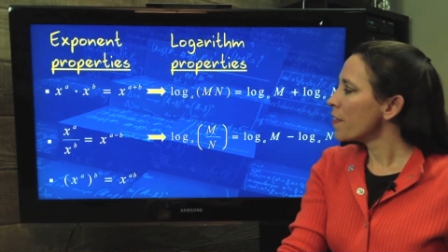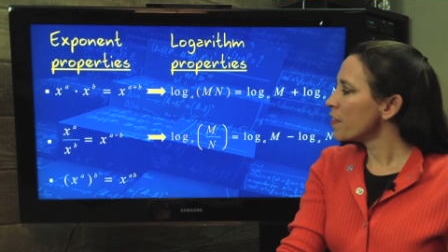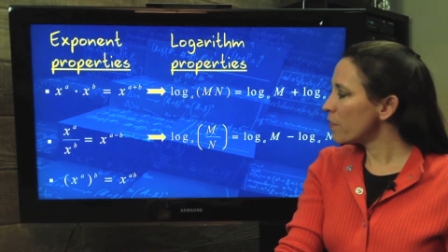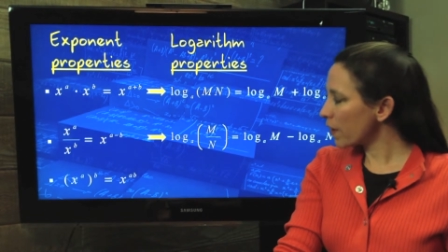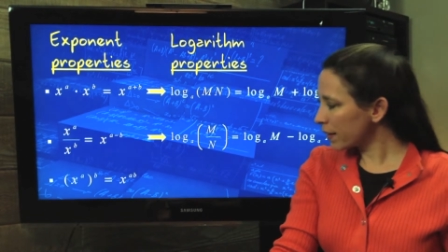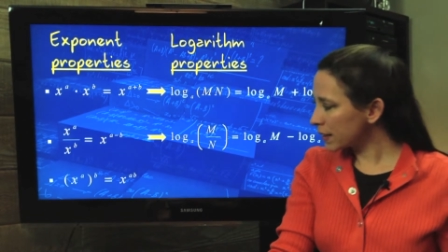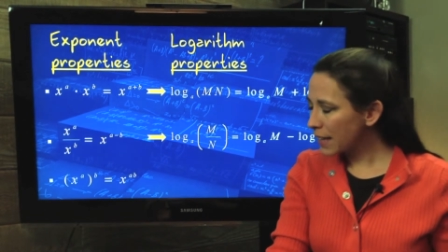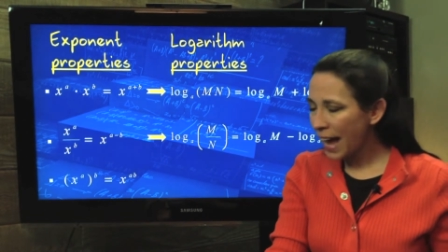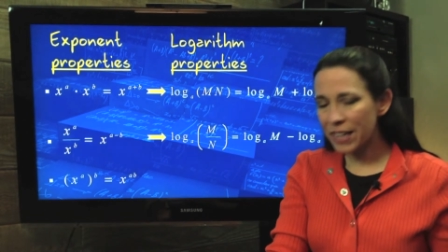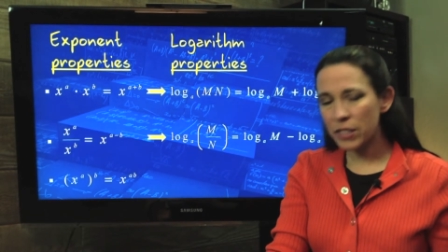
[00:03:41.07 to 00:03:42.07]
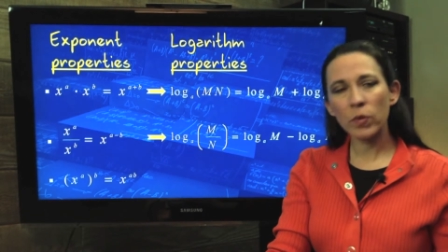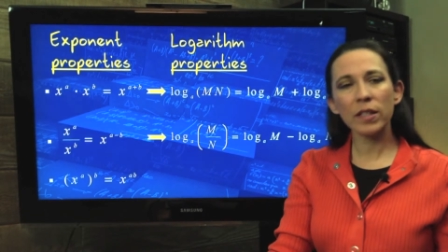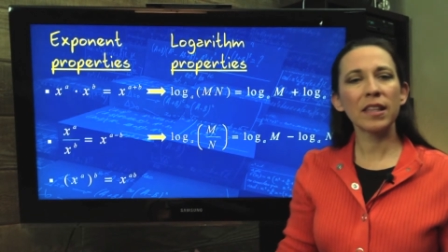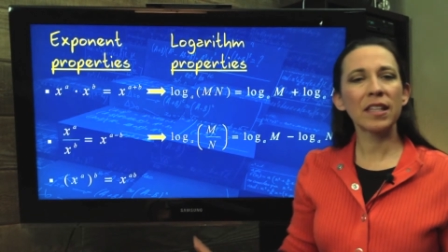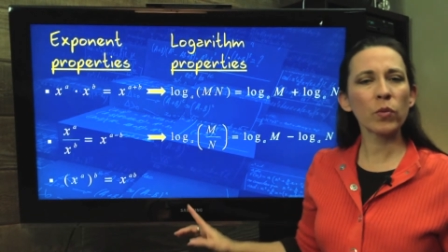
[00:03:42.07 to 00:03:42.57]
The very last
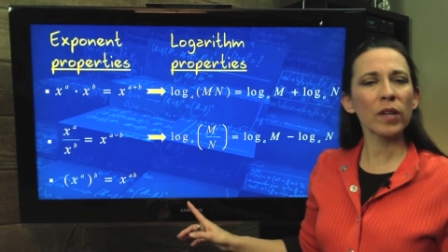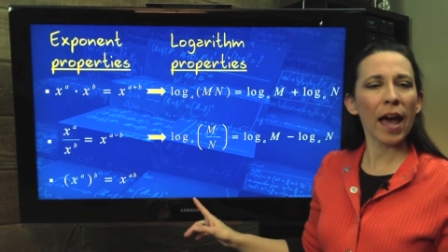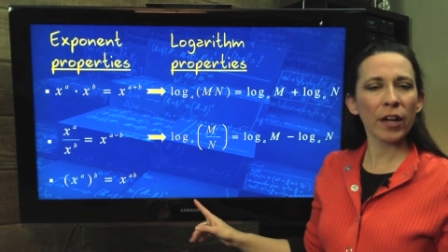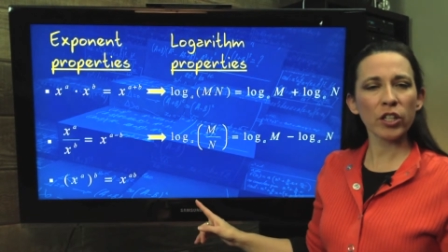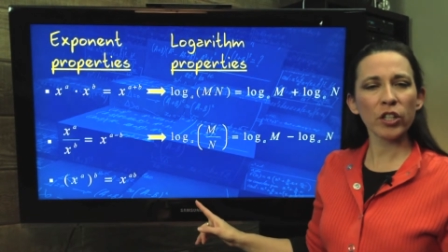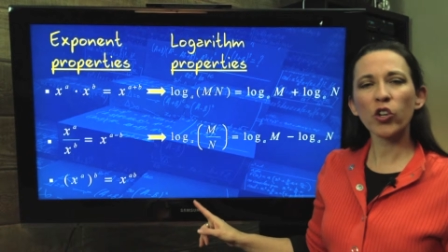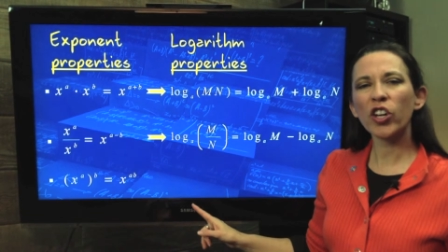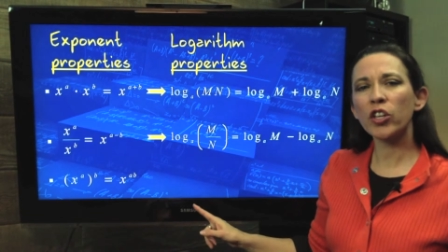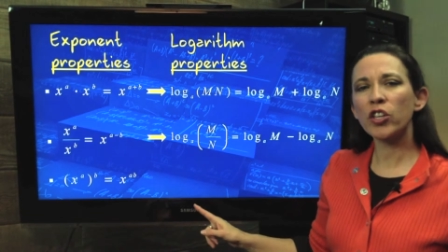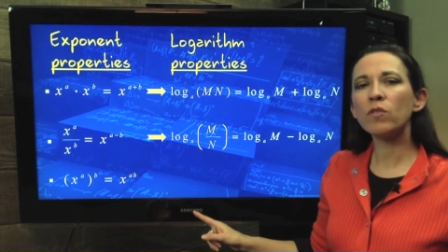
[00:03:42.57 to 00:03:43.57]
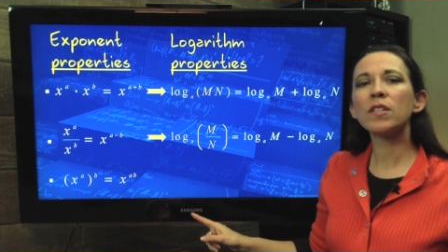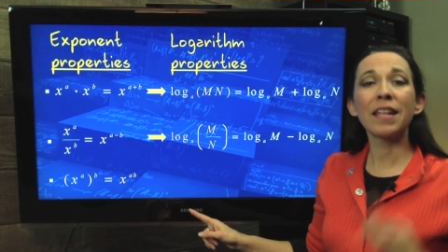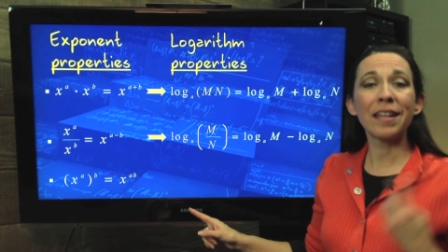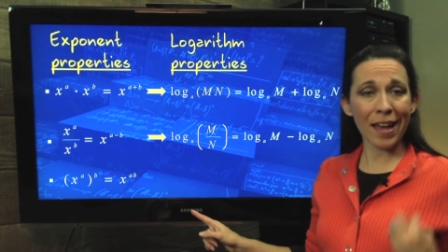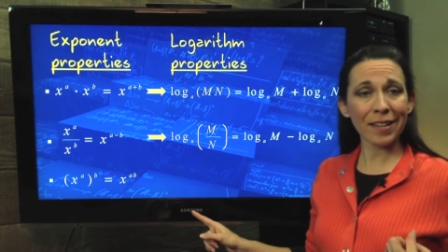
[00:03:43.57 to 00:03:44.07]
one, this one actually you're going to use in the
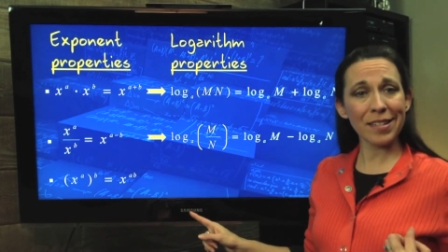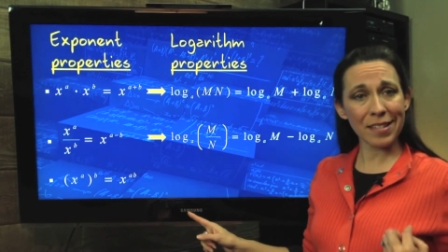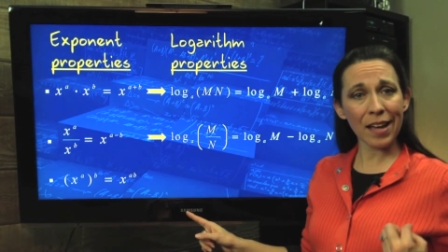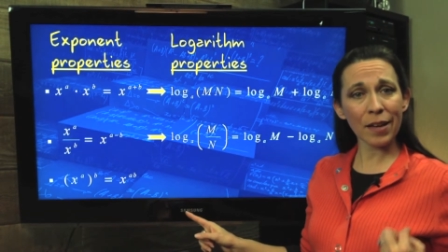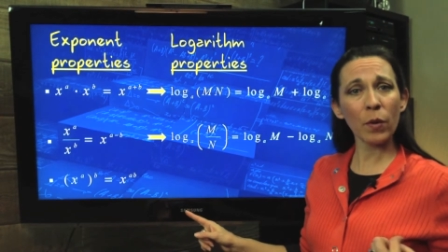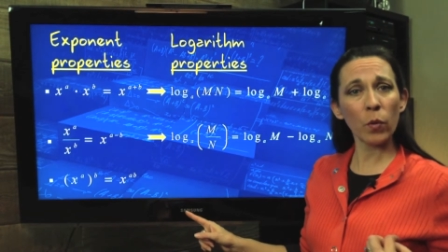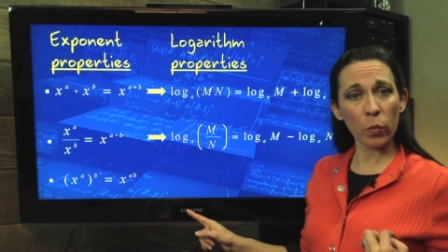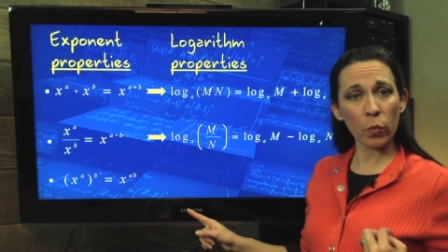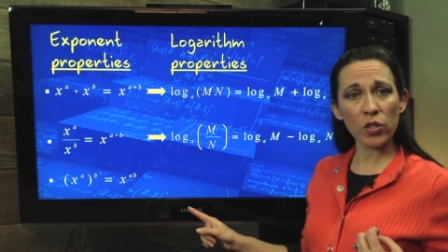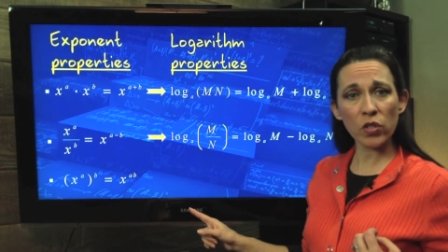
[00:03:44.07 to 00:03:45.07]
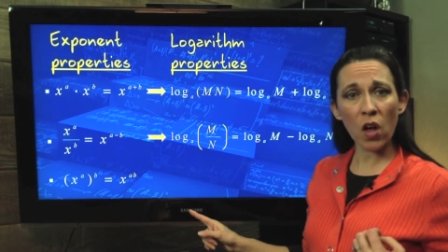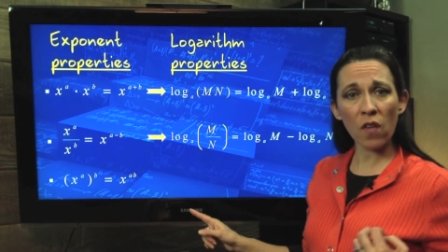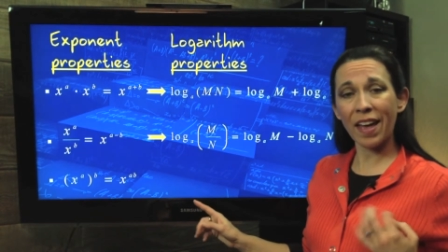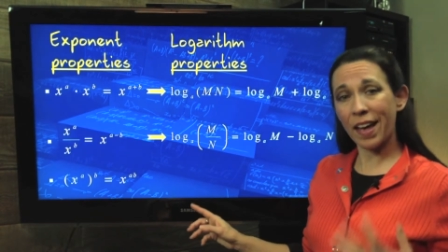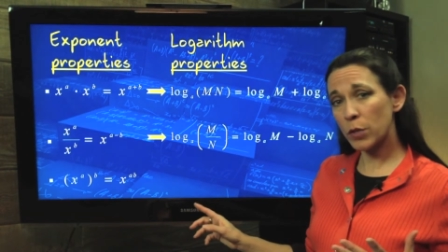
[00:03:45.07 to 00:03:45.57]
next segment when we're
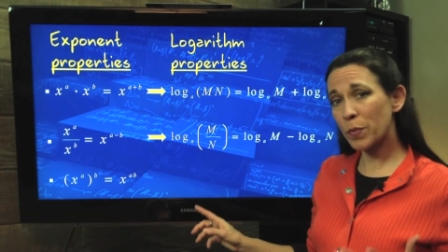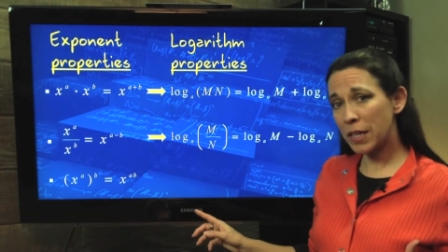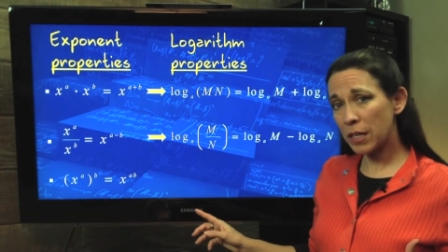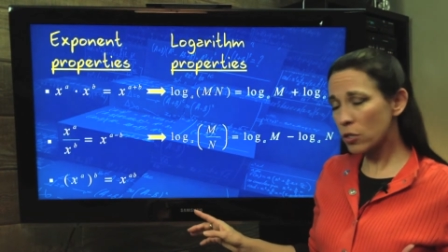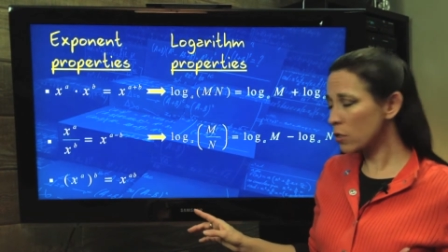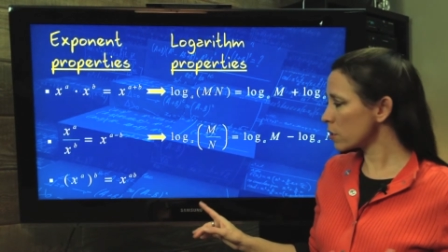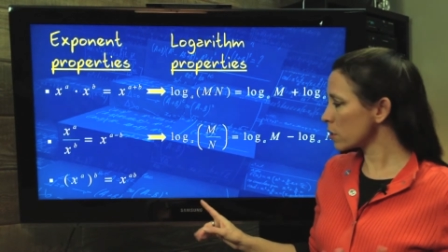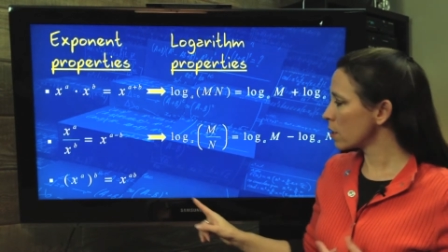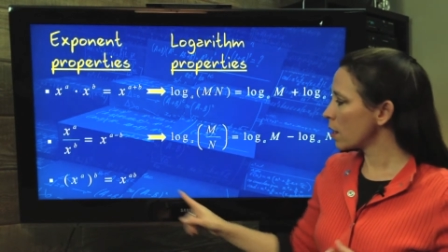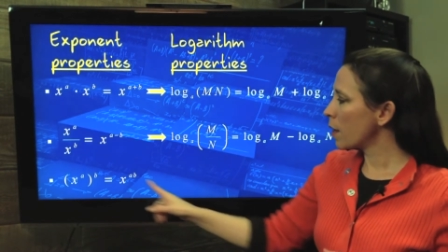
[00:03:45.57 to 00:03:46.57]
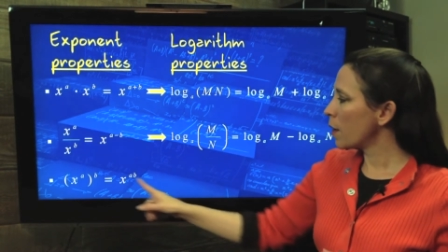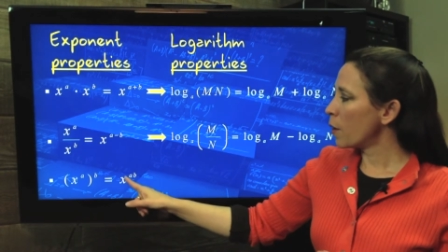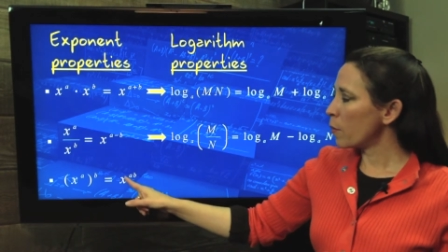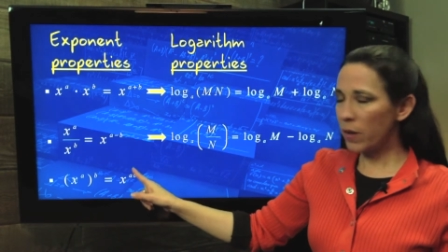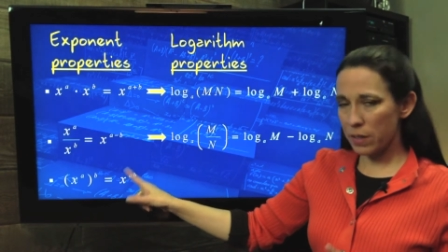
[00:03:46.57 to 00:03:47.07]
solving exponentials,
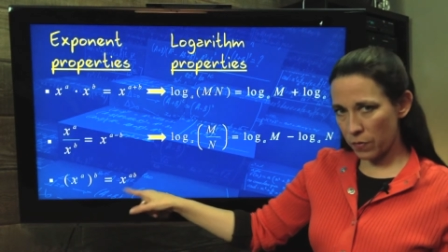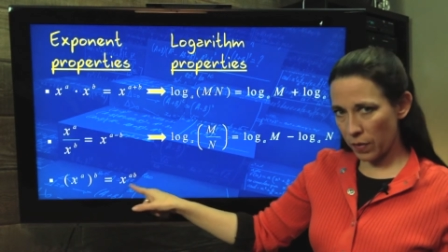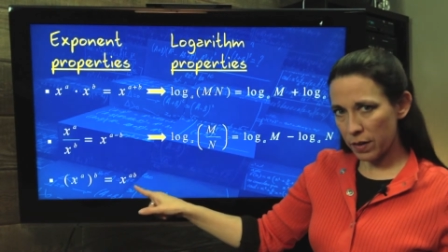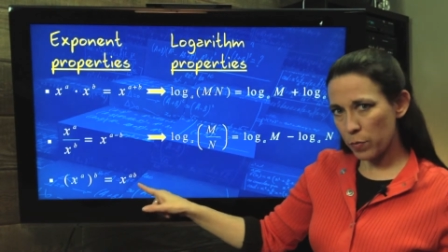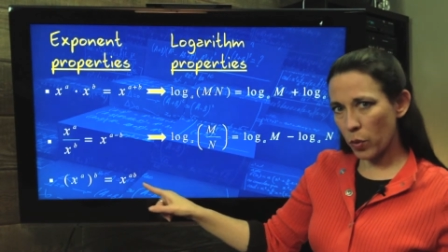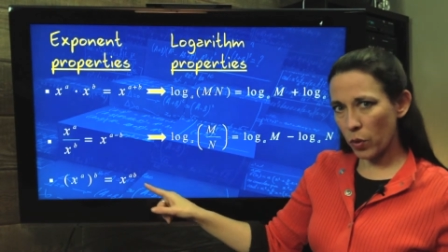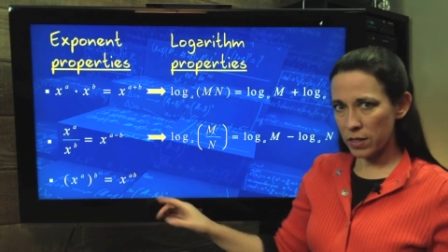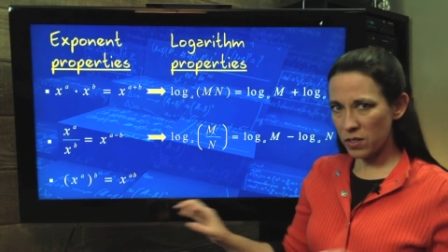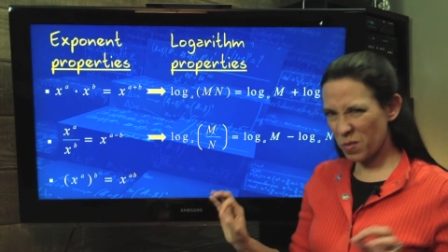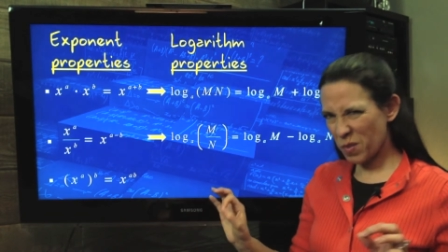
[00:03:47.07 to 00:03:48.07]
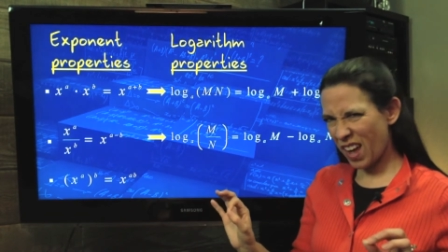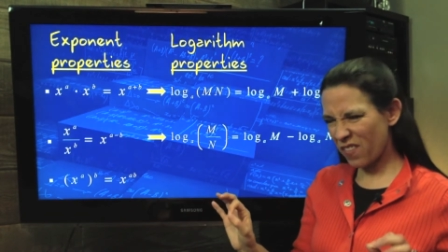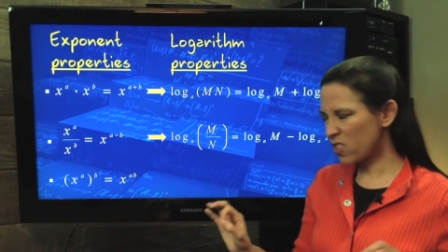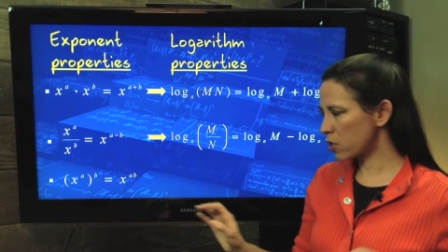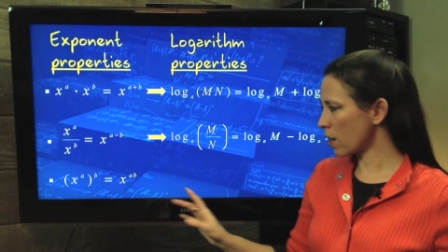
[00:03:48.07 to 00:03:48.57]
but it's very important, so I'm going to have
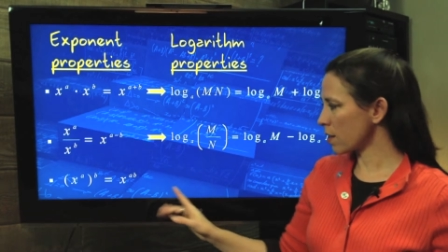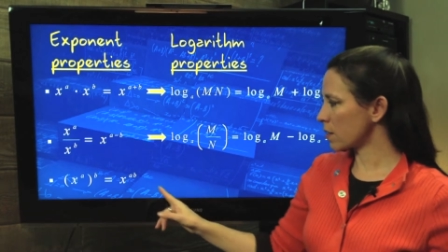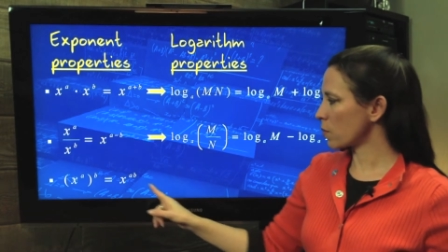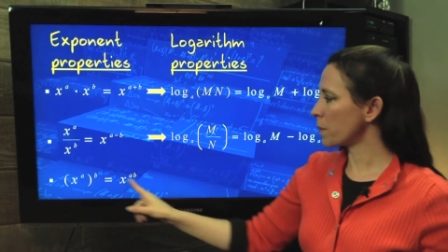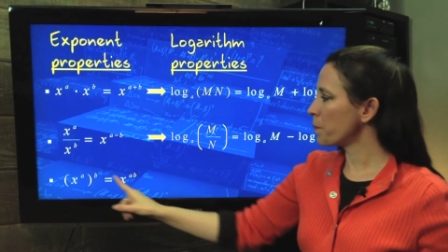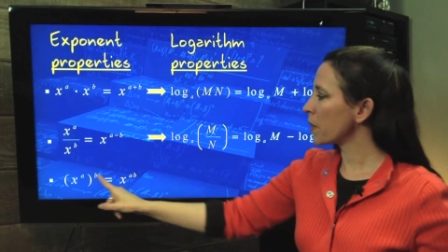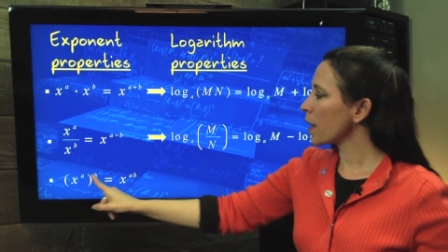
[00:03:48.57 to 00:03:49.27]
you start this one.